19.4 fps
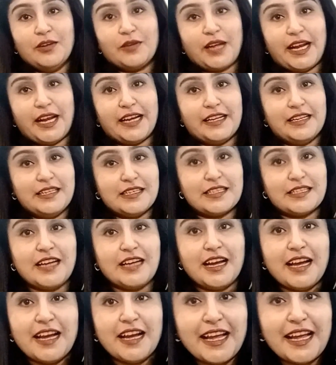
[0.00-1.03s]
This
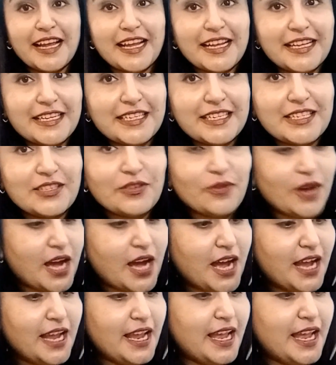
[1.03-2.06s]
guy, so
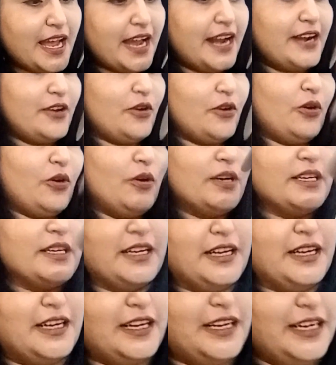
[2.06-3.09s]
I had
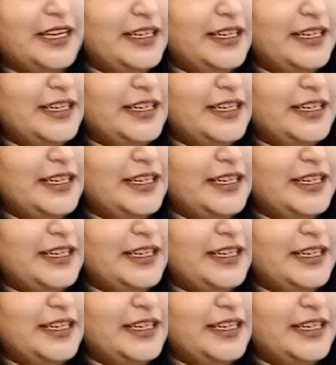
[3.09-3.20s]
ordered